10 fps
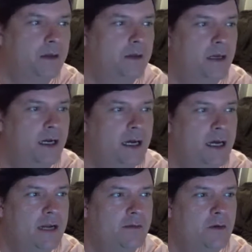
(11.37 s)
I
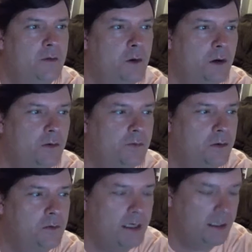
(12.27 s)
had a few
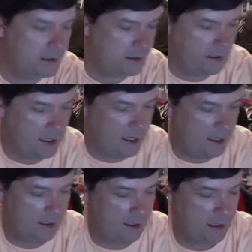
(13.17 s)
minutes, and